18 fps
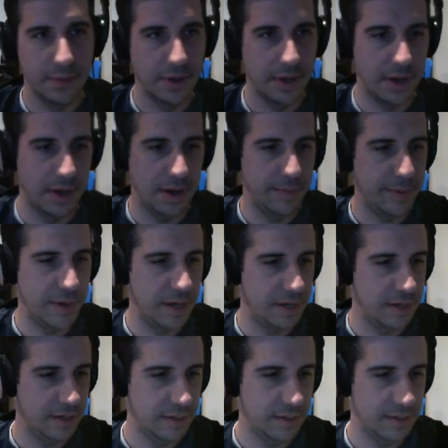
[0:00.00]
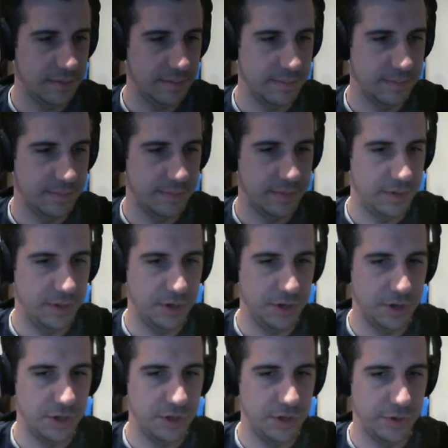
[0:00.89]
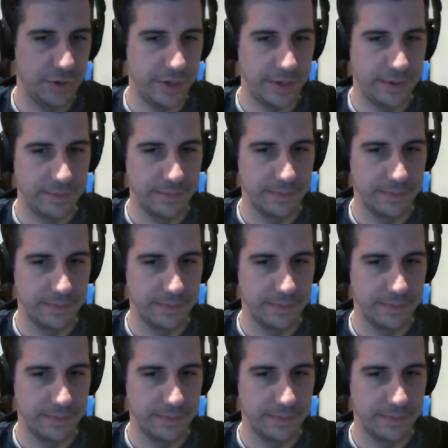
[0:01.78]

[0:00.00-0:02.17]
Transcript: Come on, you can do it.